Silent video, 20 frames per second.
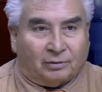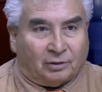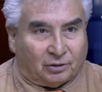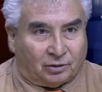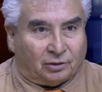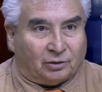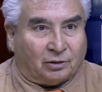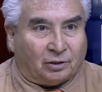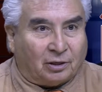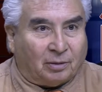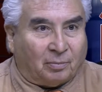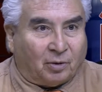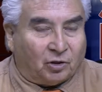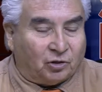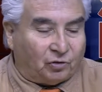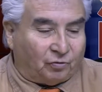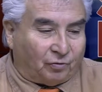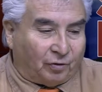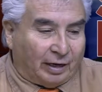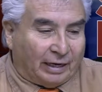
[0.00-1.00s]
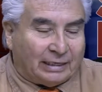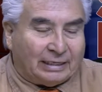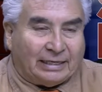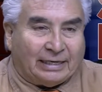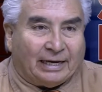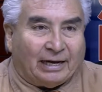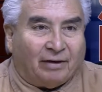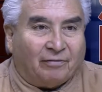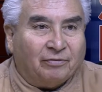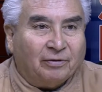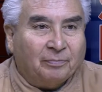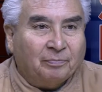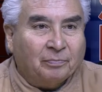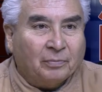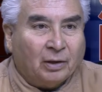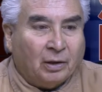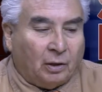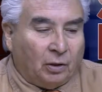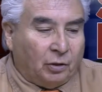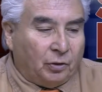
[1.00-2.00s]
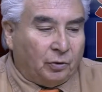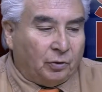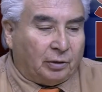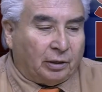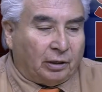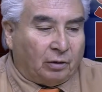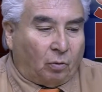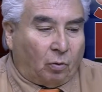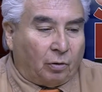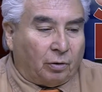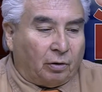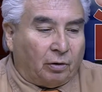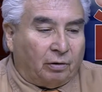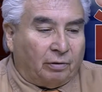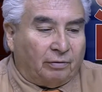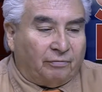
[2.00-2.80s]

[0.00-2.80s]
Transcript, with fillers: This is a commercial for ATF. You can order